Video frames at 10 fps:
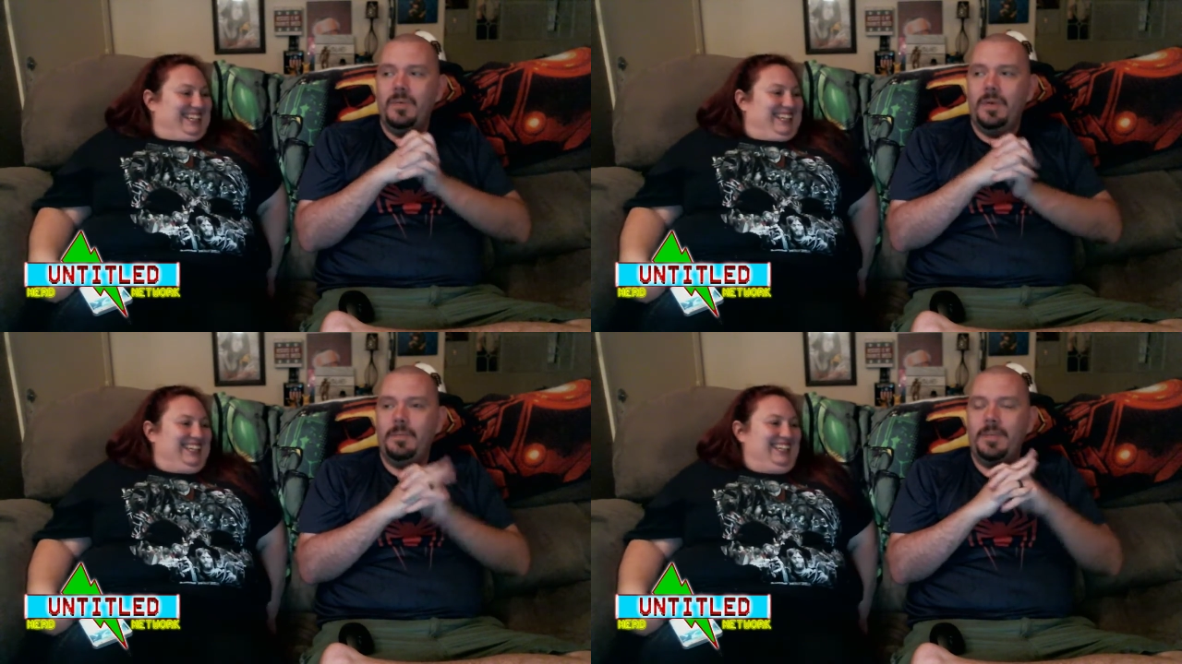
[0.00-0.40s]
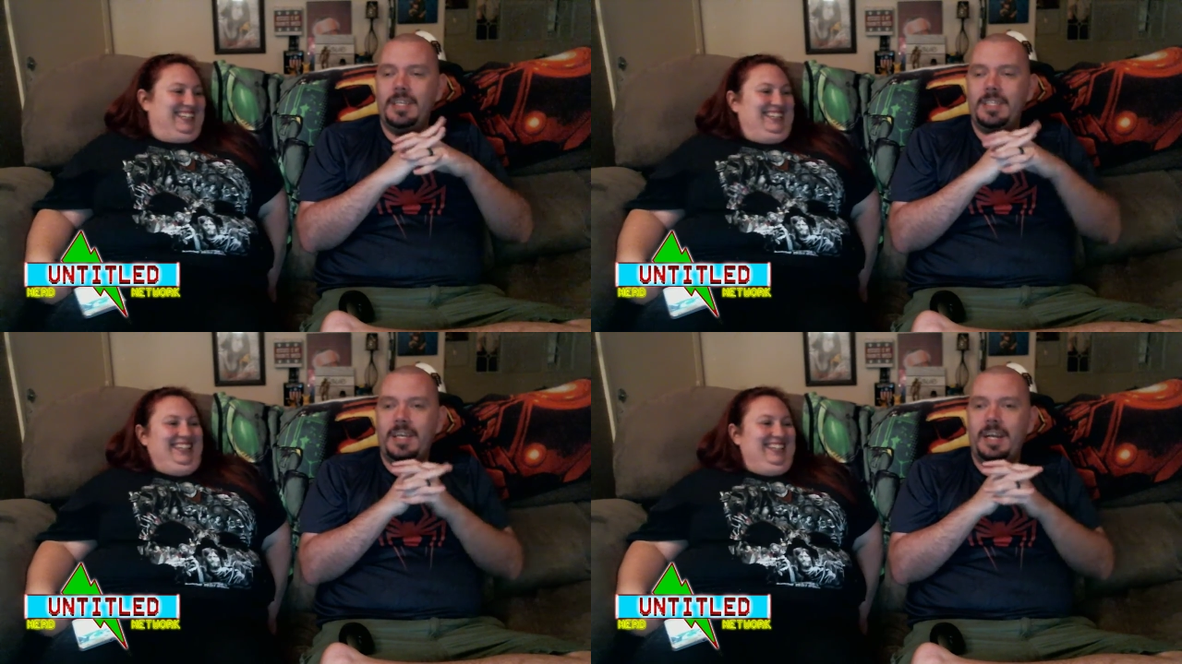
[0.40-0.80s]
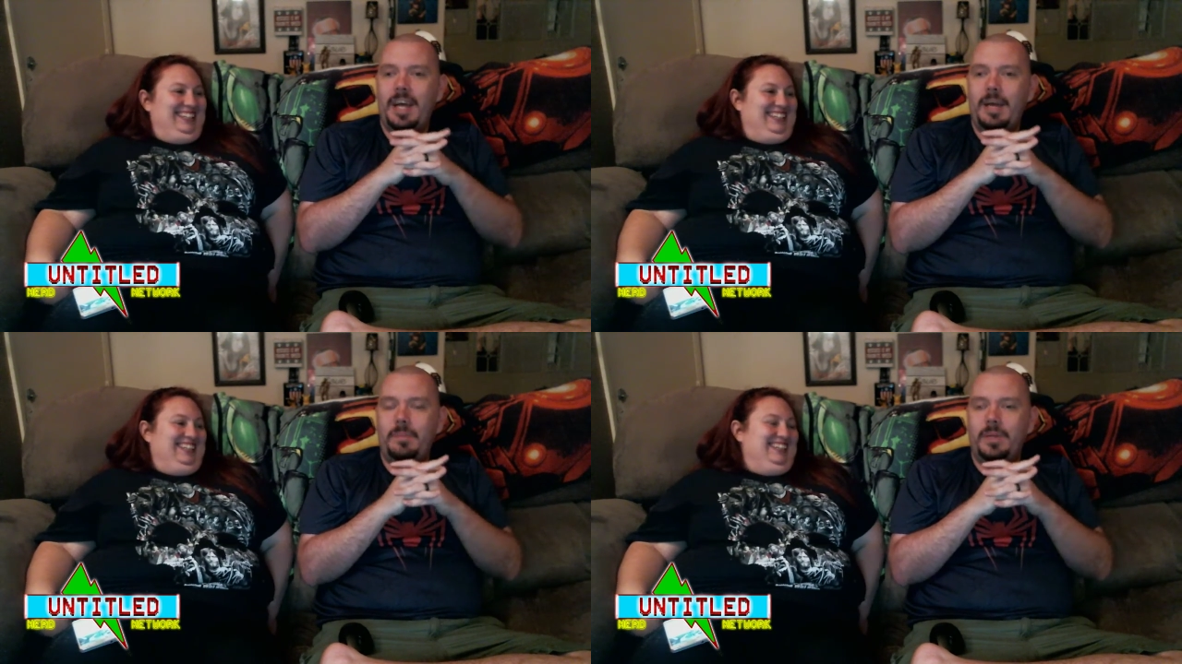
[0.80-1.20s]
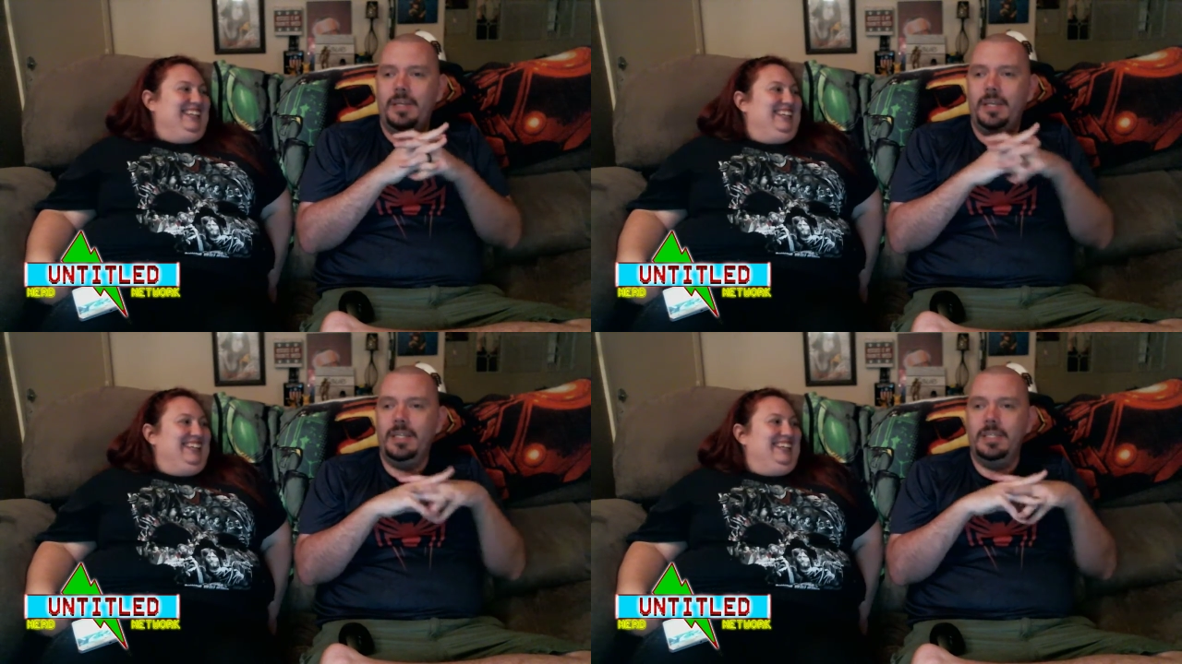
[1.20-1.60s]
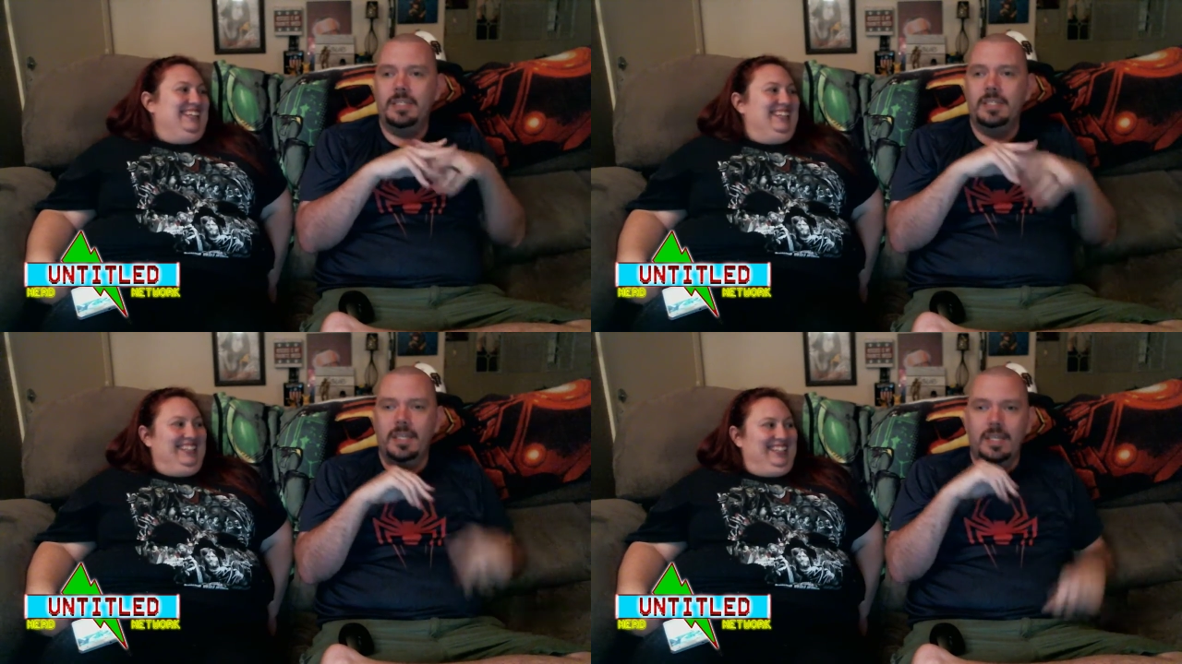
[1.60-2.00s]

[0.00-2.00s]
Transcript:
Speaker 1: what I'm thinking is going to happen is